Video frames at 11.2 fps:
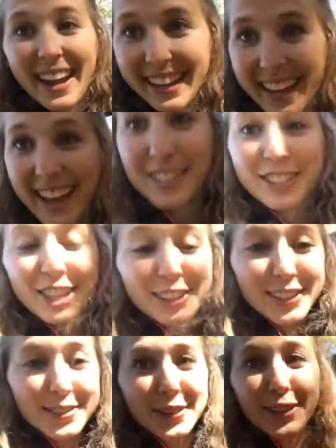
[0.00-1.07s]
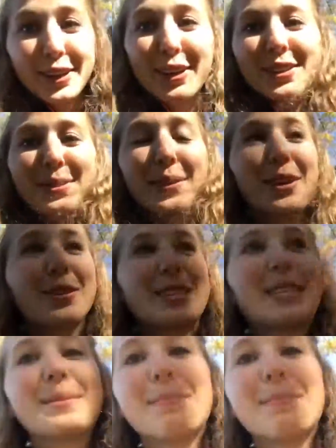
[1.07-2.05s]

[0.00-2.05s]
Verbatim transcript: Like and share this video so we can reach